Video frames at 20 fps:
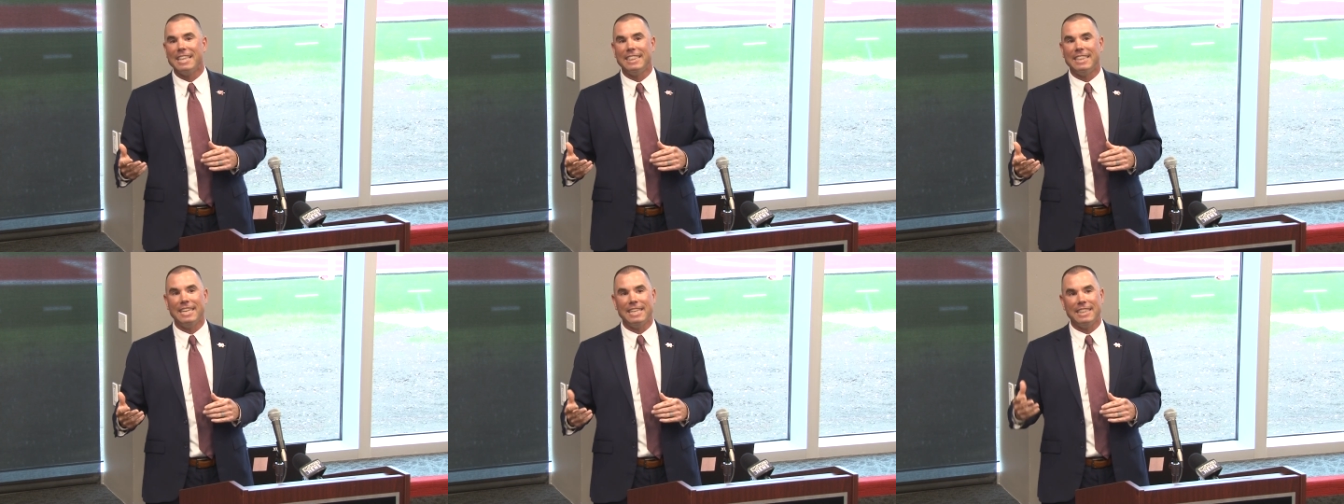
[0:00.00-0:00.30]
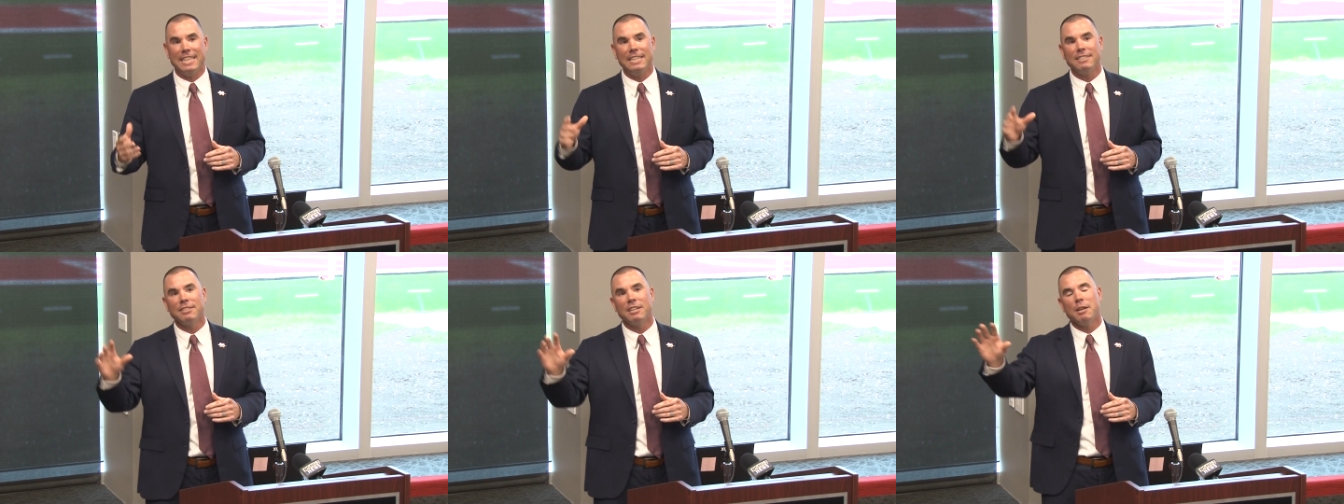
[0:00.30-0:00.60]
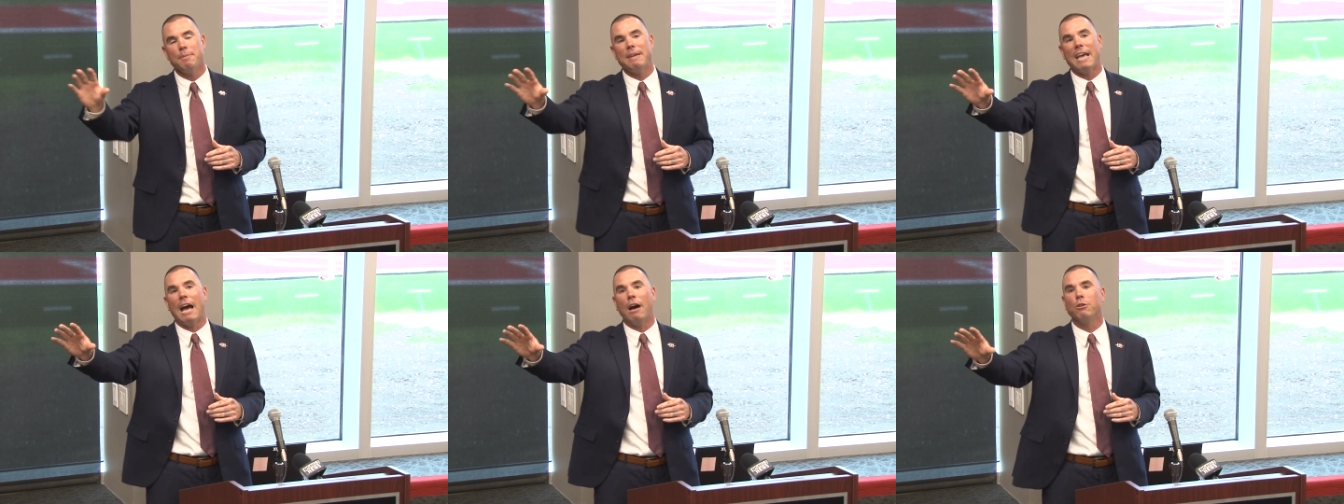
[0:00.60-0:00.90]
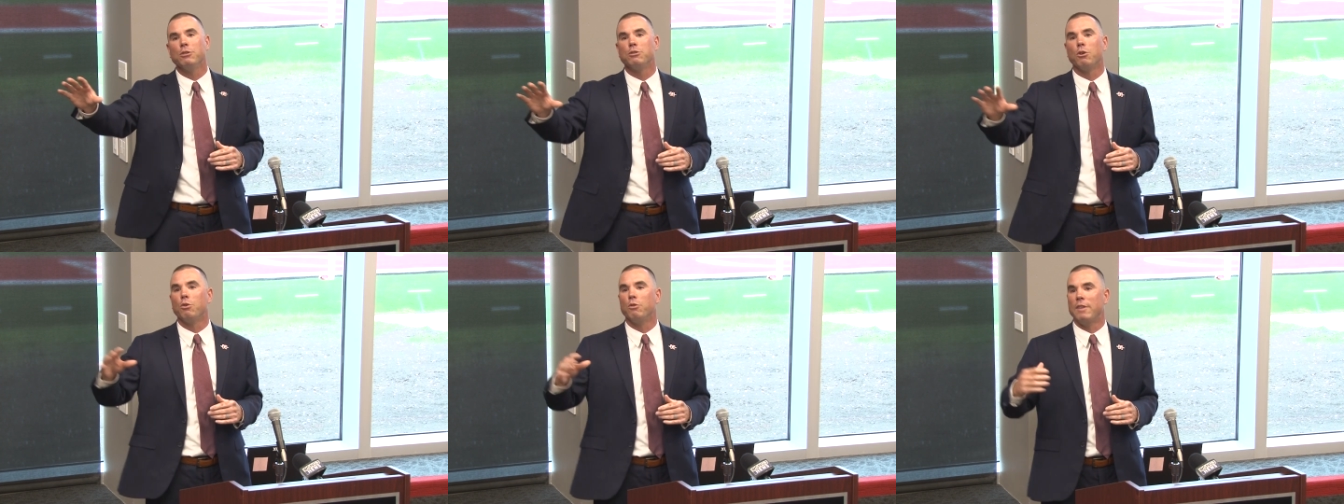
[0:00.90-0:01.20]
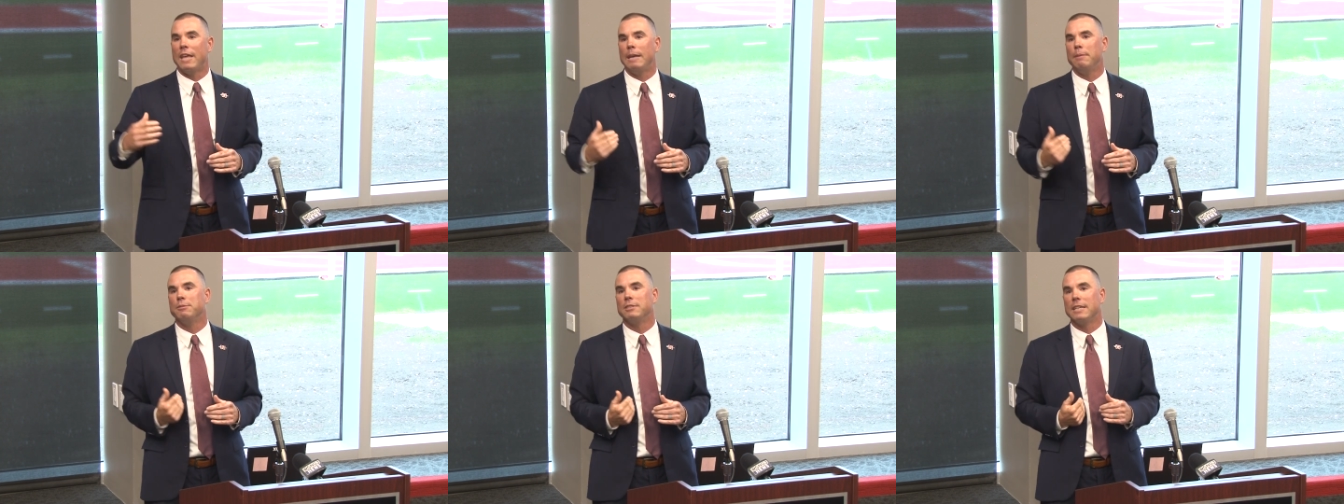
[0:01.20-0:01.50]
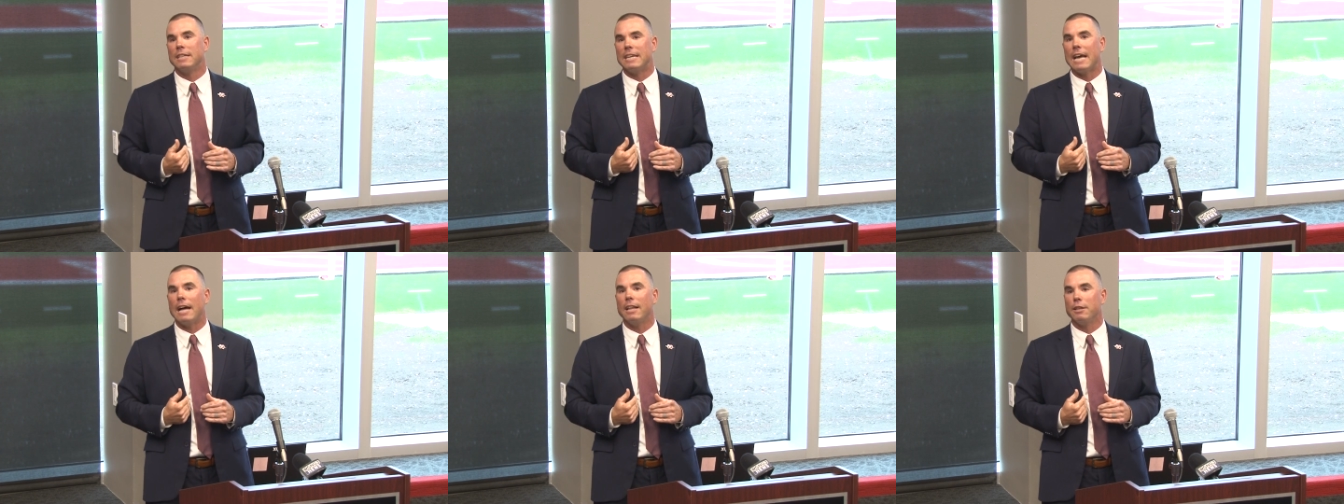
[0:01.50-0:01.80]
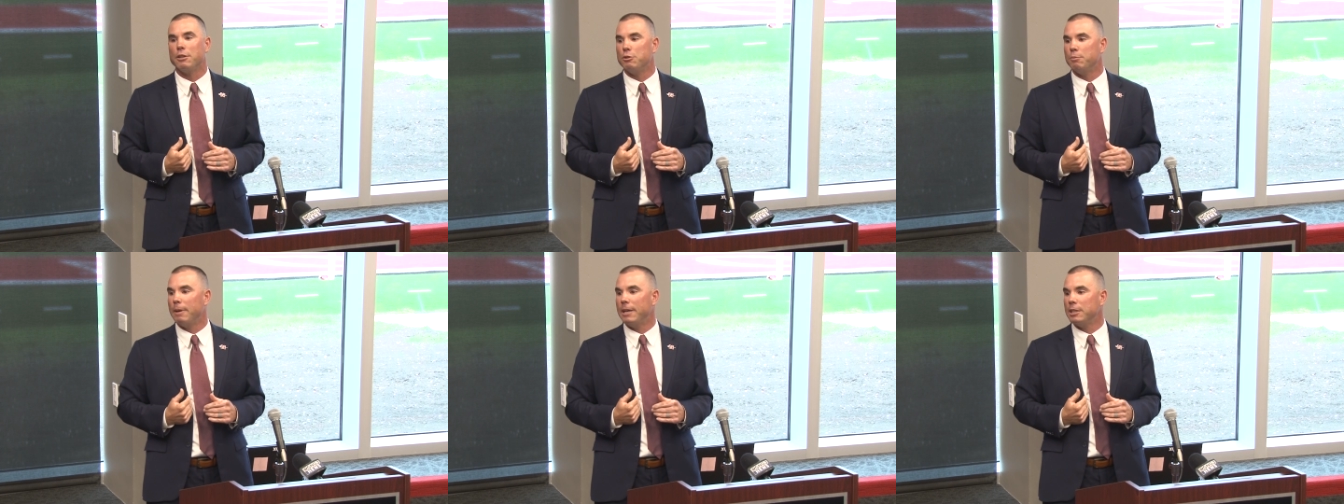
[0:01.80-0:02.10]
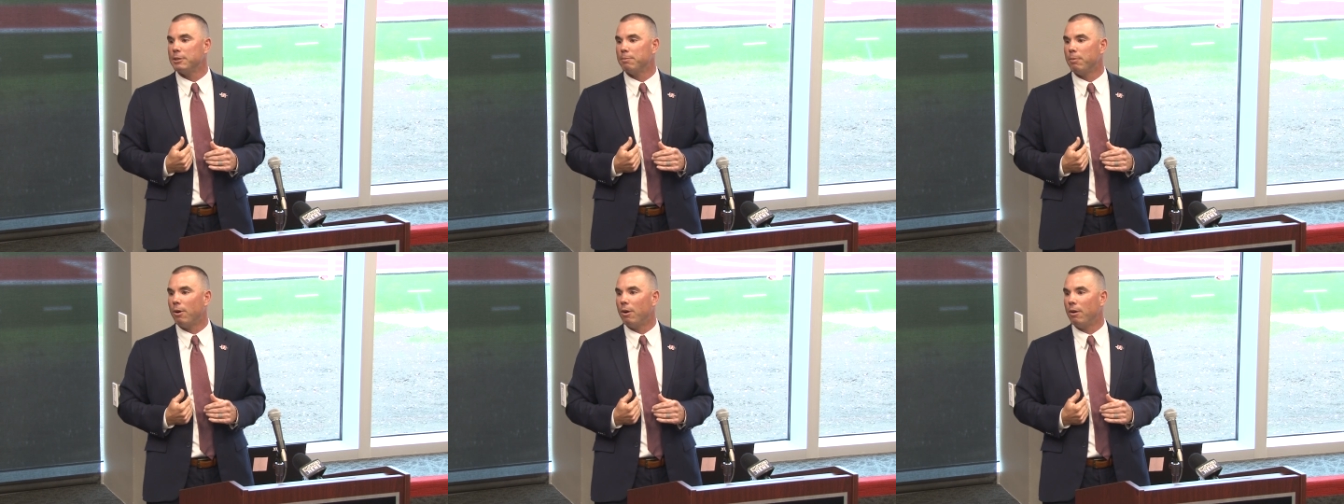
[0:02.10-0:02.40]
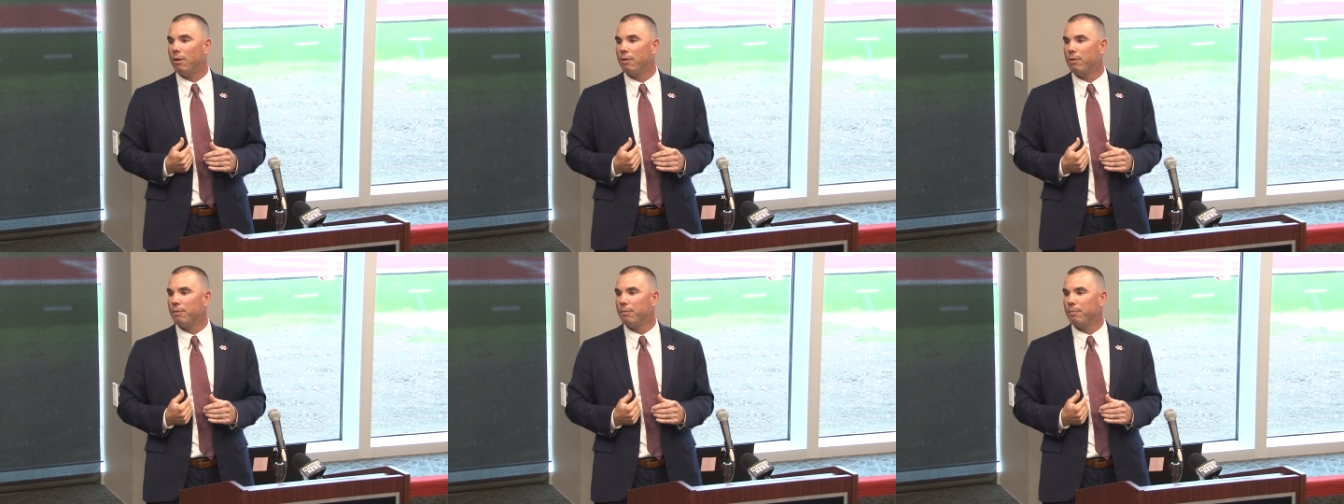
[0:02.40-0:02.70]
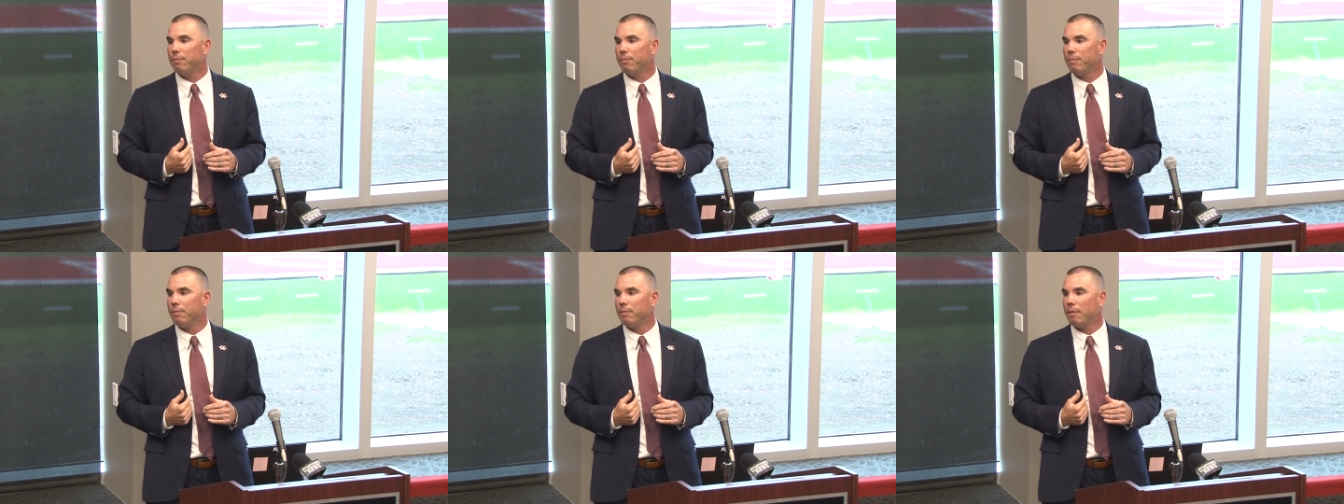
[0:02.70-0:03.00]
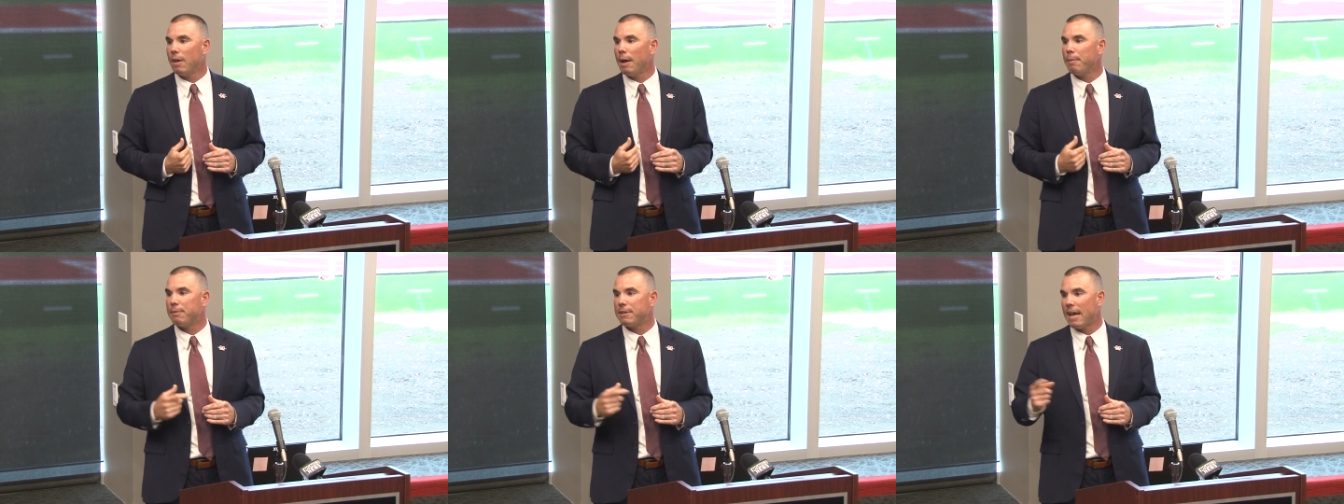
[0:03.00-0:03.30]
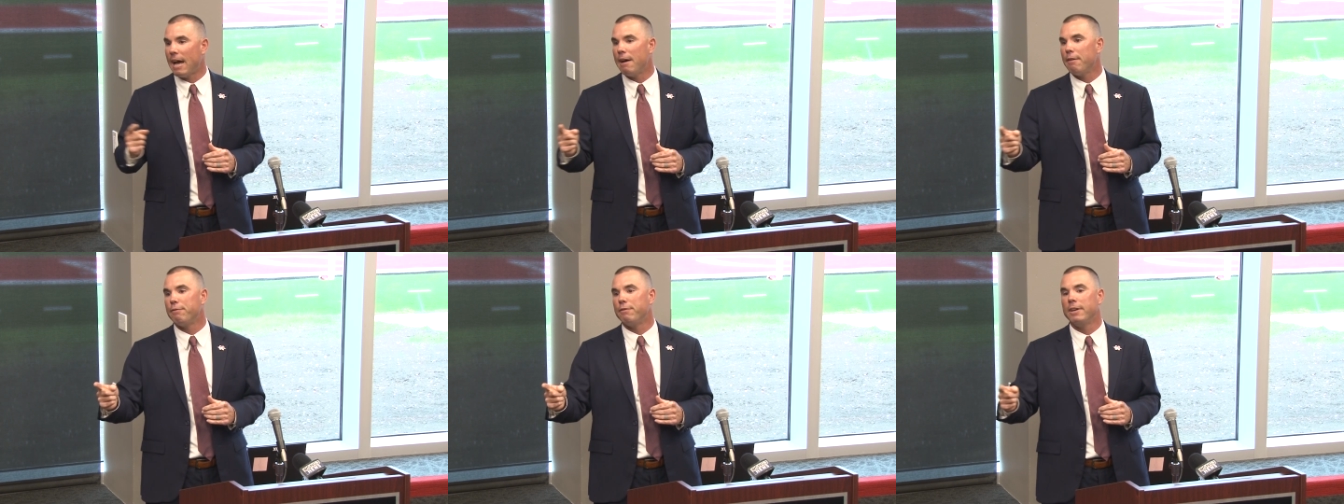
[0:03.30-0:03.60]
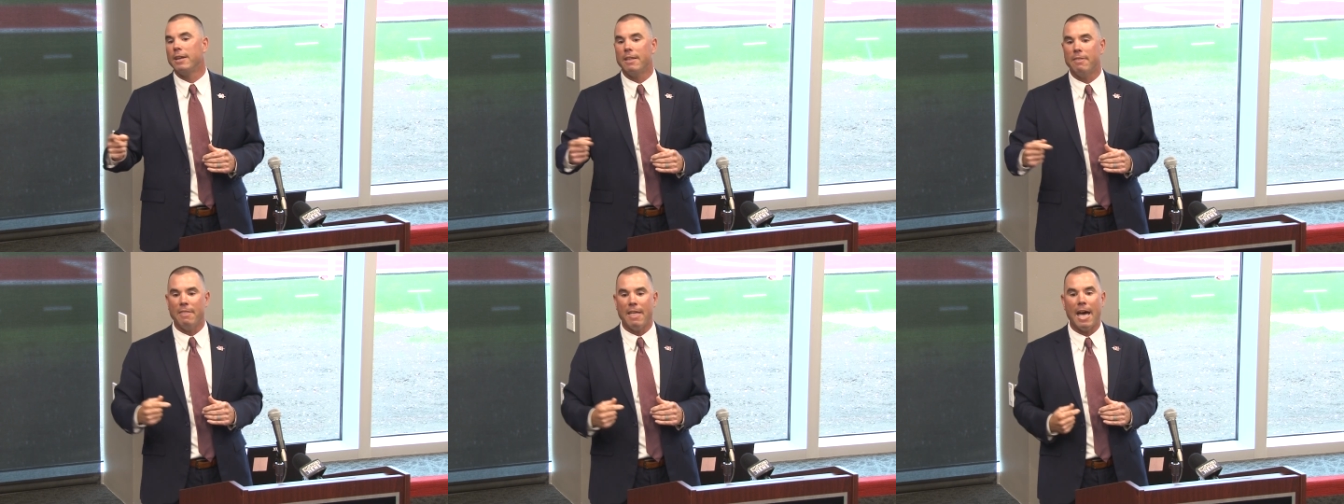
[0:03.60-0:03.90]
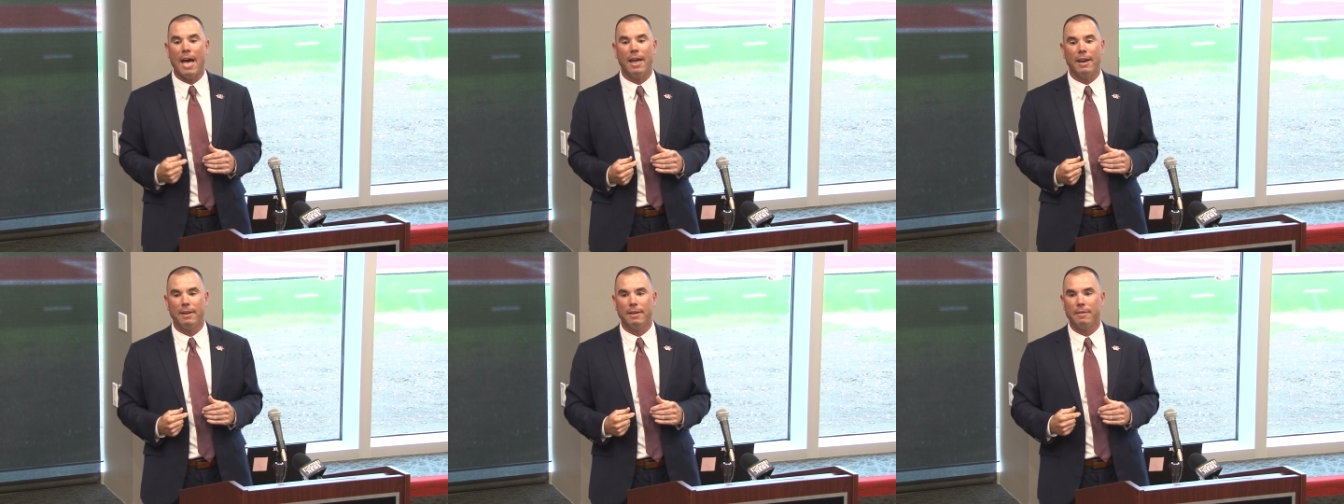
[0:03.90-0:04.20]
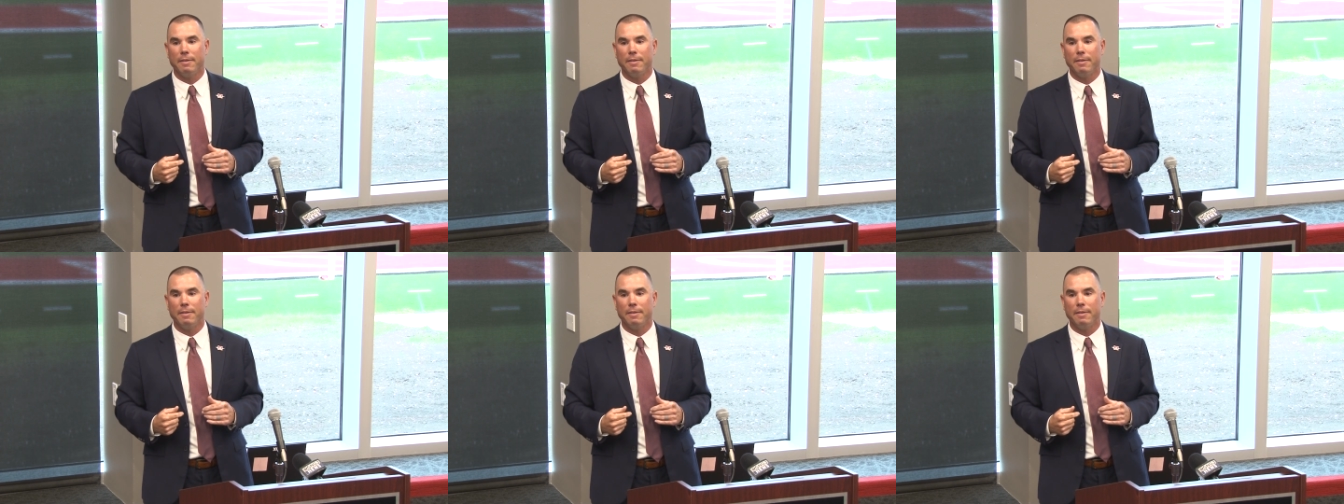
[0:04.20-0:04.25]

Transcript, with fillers: th- these are going to be household names in college baseball. I'm confident in that.